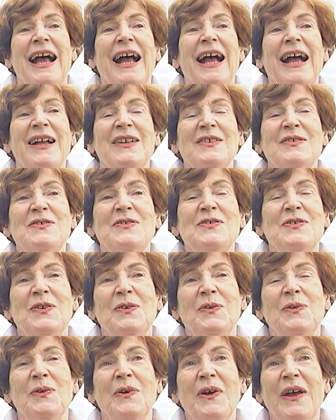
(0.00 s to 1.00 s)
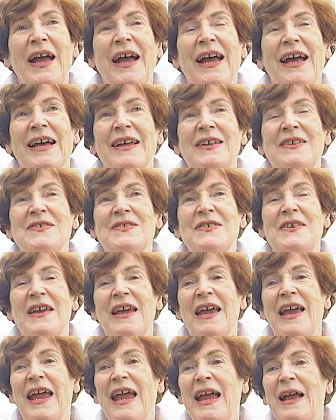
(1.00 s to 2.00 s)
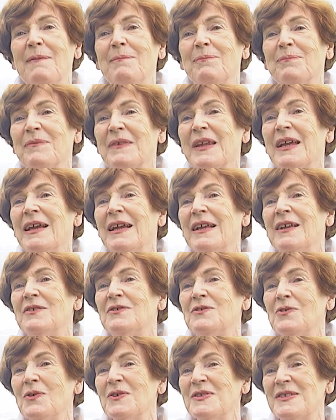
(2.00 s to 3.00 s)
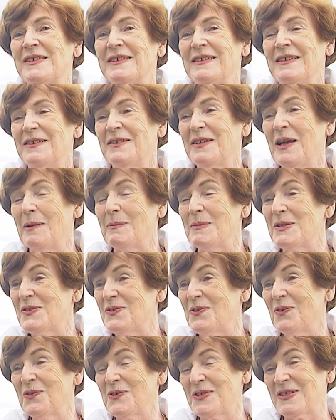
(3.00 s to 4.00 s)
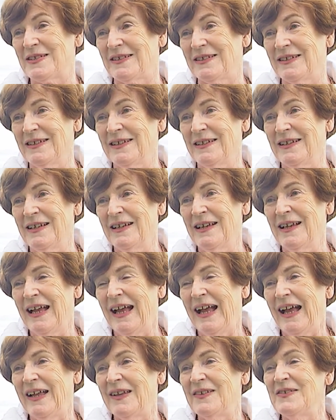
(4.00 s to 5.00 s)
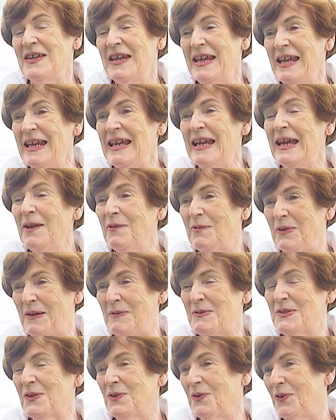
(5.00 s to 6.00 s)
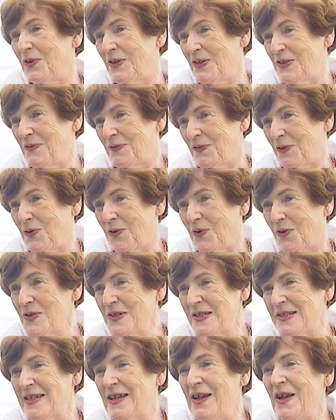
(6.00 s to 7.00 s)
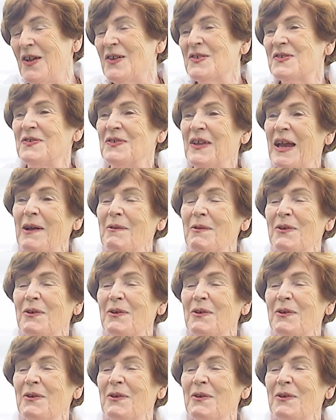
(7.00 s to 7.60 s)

And you had um, Dawson, Thomas Dawson, and he equally was a cornet of the horse, so they